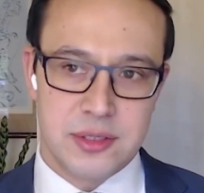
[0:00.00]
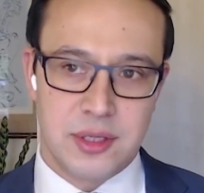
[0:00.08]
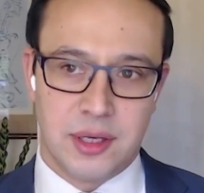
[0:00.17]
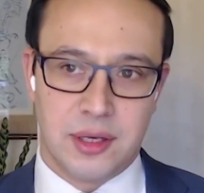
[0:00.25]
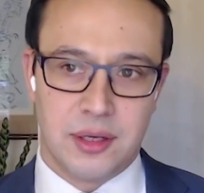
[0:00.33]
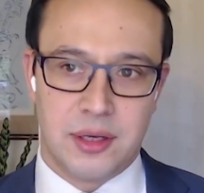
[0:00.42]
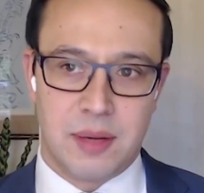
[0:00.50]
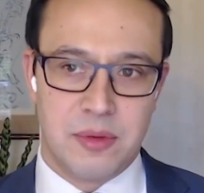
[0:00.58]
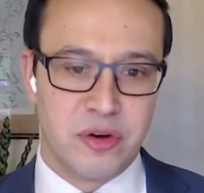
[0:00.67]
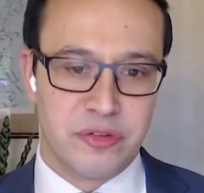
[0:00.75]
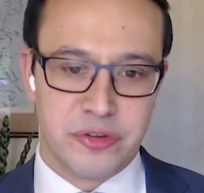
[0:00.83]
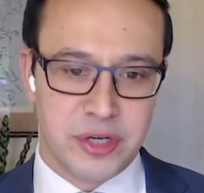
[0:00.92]
they come
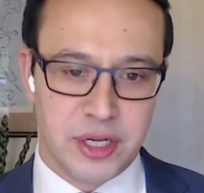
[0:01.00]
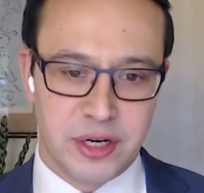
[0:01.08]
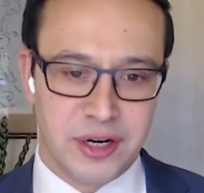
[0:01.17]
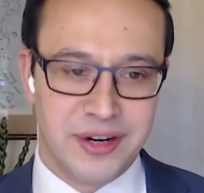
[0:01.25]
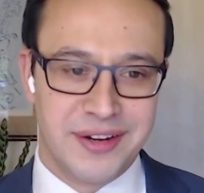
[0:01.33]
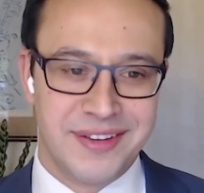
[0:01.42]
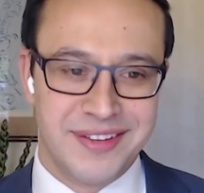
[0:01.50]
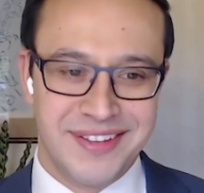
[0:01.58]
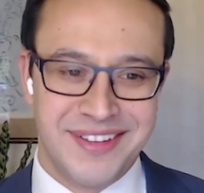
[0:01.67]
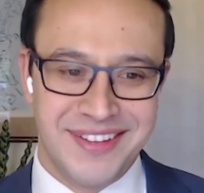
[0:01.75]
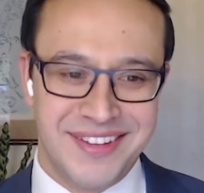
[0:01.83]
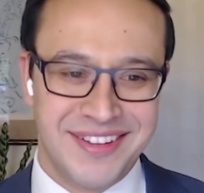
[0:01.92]
over for dinner.
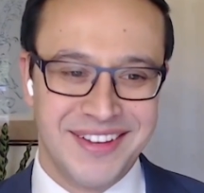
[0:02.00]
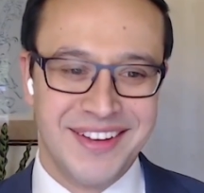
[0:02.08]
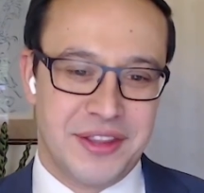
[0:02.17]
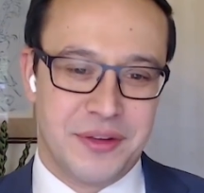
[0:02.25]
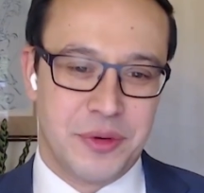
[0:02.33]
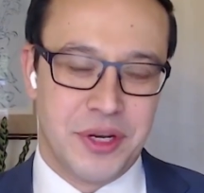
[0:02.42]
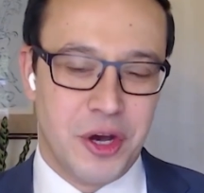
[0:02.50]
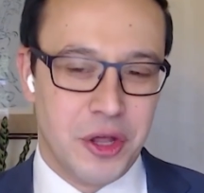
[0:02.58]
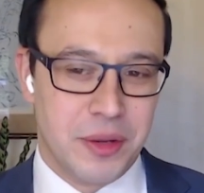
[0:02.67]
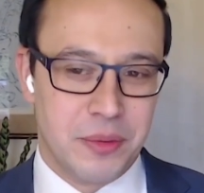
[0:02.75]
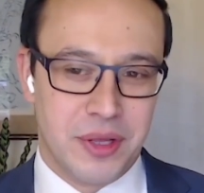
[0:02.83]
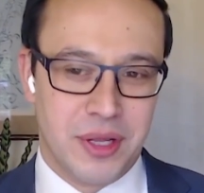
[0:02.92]
We know them
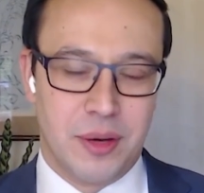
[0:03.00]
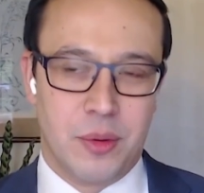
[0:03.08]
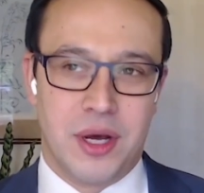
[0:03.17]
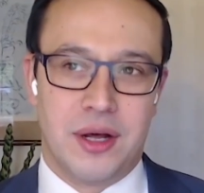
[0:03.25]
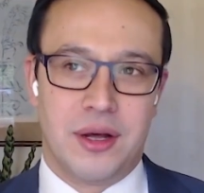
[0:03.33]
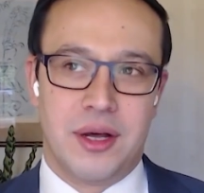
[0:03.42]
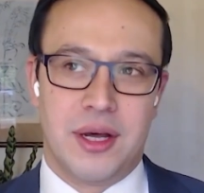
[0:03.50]
really well.